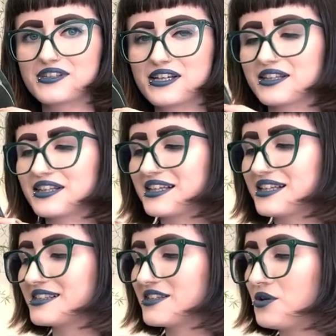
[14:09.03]
I think
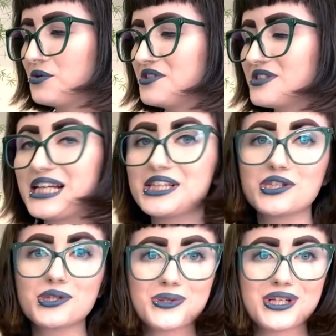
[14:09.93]
it's the whole
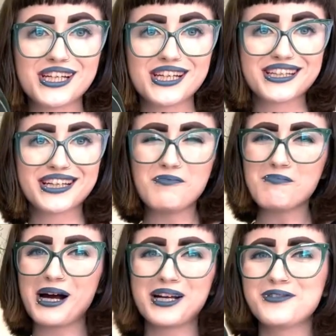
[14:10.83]
sensory, like
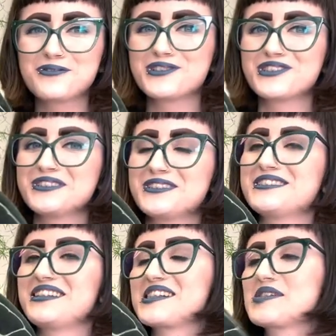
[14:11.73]
mindfulness
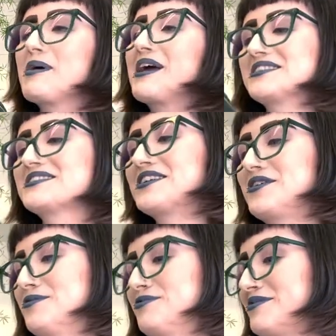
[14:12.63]
aspect
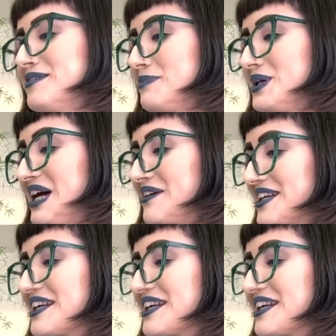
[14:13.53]
of plant